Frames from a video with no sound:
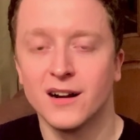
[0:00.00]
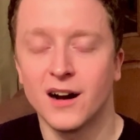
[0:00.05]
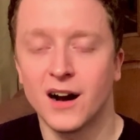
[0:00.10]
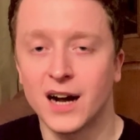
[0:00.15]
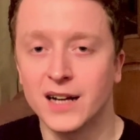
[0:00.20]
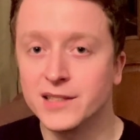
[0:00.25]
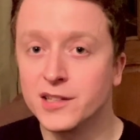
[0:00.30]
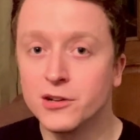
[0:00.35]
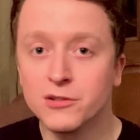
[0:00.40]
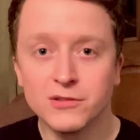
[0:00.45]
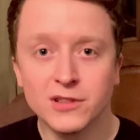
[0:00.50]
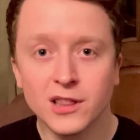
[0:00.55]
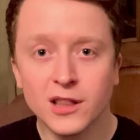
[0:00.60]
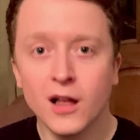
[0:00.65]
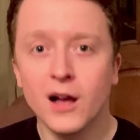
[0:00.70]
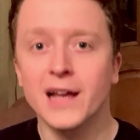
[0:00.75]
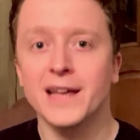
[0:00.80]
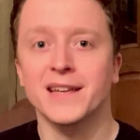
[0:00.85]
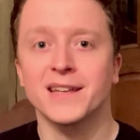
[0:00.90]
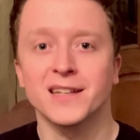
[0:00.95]
I don't
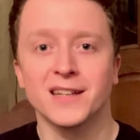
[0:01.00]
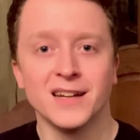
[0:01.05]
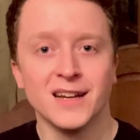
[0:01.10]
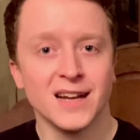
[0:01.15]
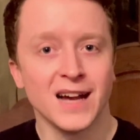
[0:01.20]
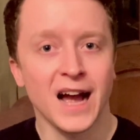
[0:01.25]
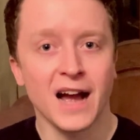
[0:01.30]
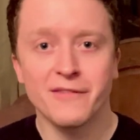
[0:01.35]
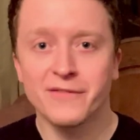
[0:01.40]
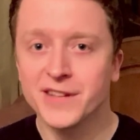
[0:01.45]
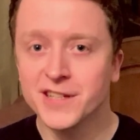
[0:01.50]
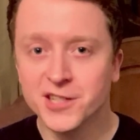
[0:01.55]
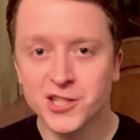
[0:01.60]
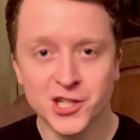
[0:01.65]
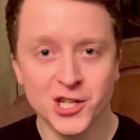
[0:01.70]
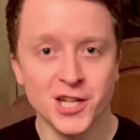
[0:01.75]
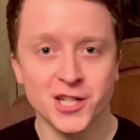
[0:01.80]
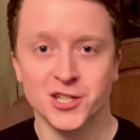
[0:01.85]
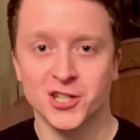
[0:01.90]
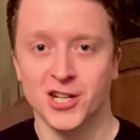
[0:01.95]
like having
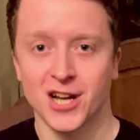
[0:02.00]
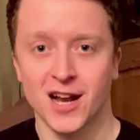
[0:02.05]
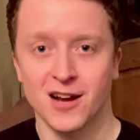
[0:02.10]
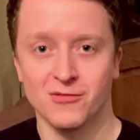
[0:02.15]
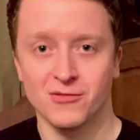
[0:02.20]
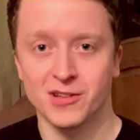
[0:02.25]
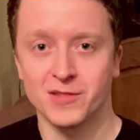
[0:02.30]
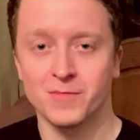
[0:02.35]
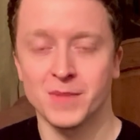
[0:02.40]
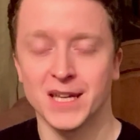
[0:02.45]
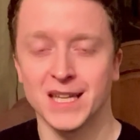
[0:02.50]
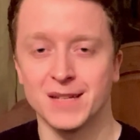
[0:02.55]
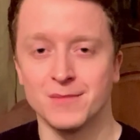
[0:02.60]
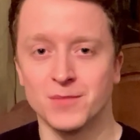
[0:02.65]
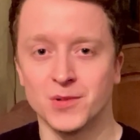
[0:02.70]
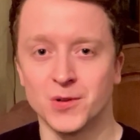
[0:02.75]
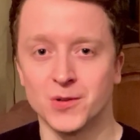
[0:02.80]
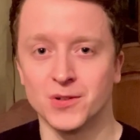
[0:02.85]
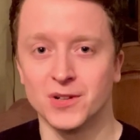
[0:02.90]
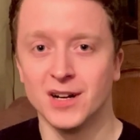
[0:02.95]
chit chat with
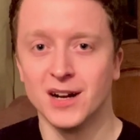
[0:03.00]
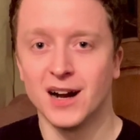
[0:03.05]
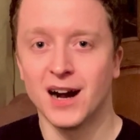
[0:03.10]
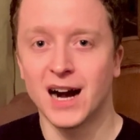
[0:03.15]
people.